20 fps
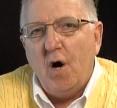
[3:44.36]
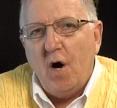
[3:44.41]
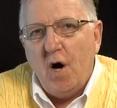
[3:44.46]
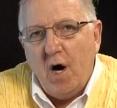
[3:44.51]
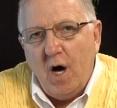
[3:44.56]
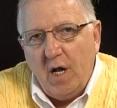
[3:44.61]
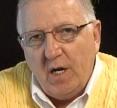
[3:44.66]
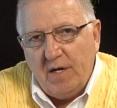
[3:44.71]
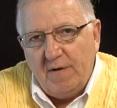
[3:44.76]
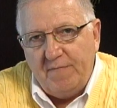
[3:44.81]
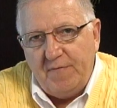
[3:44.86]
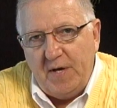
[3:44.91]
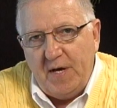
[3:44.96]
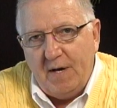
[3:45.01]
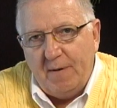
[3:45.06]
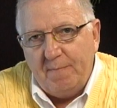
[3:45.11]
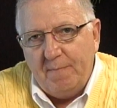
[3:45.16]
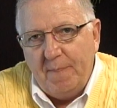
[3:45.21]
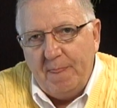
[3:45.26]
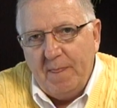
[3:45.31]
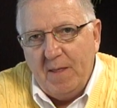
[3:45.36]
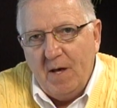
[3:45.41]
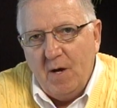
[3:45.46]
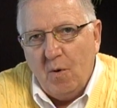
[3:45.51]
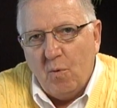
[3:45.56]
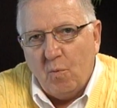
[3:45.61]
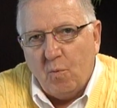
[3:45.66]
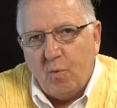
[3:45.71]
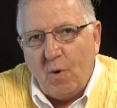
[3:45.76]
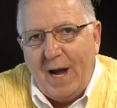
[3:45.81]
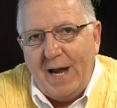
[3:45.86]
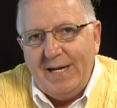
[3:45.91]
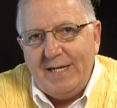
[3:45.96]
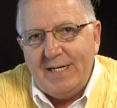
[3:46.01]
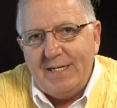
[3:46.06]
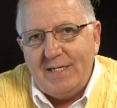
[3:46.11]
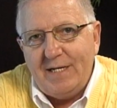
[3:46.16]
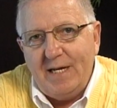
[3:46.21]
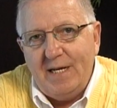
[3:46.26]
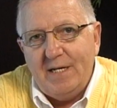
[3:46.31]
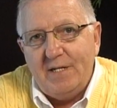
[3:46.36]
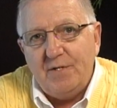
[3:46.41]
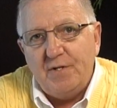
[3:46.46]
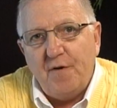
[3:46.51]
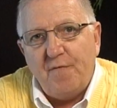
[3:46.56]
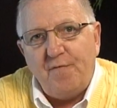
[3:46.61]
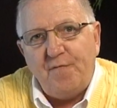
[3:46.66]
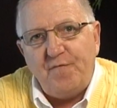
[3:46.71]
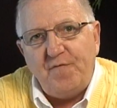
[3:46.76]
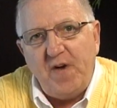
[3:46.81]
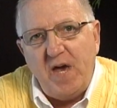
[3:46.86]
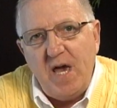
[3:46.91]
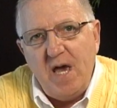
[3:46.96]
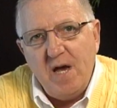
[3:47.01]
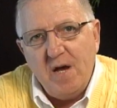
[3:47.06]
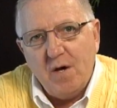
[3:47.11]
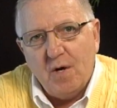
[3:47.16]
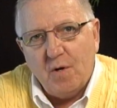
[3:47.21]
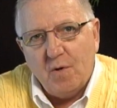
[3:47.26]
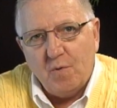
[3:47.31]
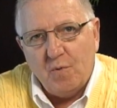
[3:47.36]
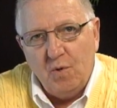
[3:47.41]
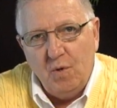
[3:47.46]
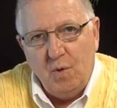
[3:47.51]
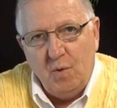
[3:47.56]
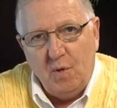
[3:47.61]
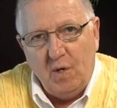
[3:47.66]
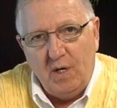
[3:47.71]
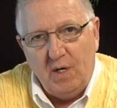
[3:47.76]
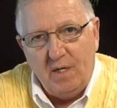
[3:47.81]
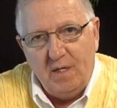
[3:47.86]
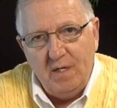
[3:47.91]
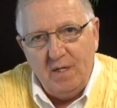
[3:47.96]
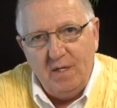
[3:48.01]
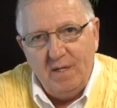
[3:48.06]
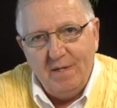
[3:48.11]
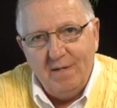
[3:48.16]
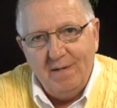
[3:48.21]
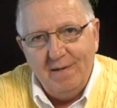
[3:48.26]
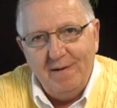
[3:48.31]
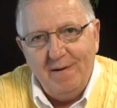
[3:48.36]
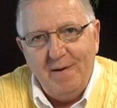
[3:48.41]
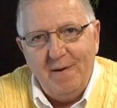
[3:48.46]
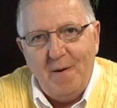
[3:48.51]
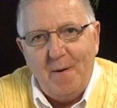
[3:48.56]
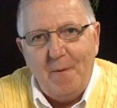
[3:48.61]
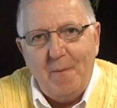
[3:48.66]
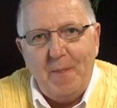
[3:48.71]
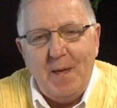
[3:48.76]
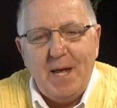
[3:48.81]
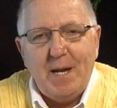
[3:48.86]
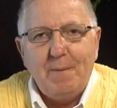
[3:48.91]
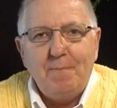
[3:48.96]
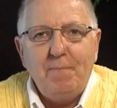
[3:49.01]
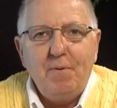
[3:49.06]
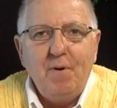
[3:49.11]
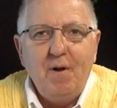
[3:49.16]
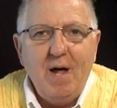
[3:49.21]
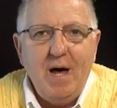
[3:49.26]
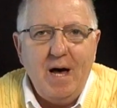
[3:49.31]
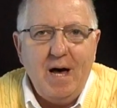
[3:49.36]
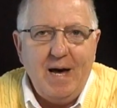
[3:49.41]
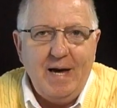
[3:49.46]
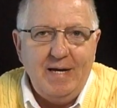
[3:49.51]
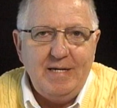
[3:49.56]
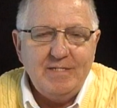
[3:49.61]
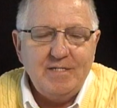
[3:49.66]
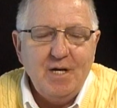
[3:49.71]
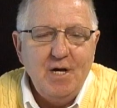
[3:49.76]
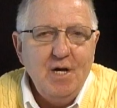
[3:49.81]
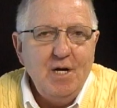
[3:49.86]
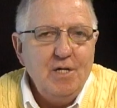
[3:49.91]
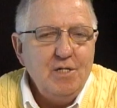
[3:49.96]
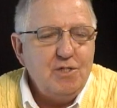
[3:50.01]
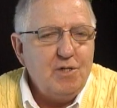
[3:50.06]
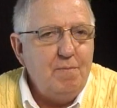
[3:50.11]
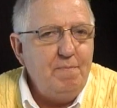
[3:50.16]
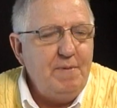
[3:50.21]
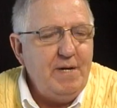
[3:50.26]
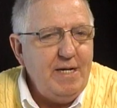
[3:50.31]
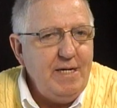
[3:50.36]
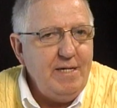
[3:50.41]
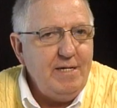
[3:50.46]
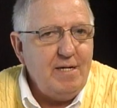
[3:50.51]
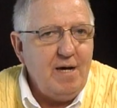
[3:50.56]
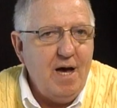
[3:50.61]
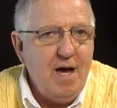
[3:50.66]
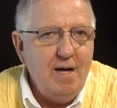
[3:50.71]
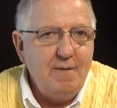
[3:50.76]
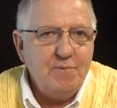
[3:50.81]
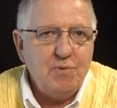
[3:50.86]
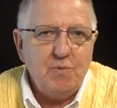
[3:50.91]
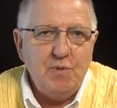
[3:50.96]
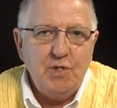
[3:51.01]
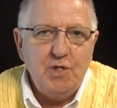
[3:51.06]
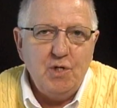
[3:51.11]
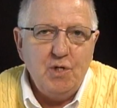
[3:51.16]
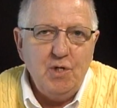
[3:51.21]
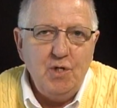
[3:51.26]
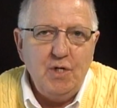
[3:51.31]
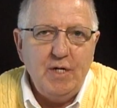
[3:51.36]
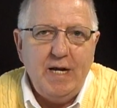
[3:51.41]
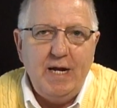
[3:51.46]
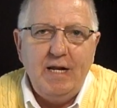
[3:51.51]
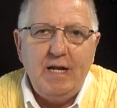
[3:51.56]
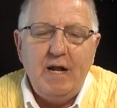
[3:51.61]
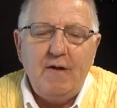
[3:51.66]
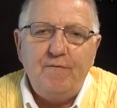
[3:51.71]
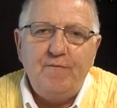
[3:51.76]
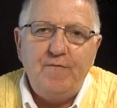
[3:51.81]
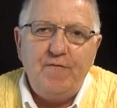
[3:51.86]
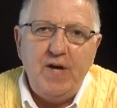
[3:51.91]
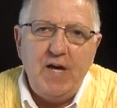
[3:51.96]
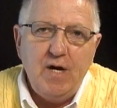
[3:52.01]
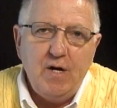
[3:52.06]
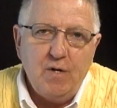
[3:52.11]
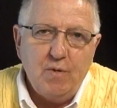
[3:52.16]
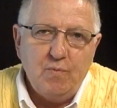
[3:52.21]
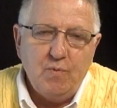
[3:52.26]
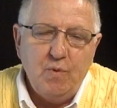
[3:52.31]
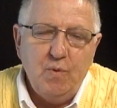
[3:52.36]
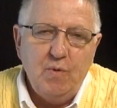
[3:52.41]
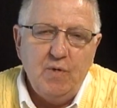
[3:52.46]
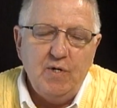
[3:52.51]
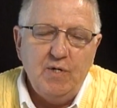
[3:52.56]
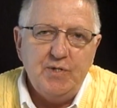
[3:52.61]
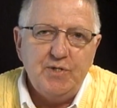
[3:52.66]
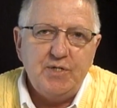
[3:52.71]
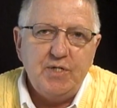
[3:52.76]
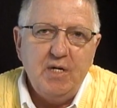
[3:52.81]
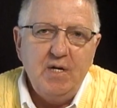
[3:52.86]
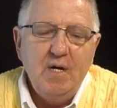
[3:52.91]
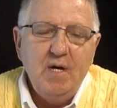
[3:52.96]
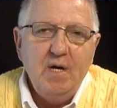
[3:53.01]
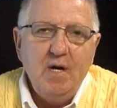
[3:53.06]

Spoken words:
all of them write it in the fare rule that applies. So many times when you're looking at fare rules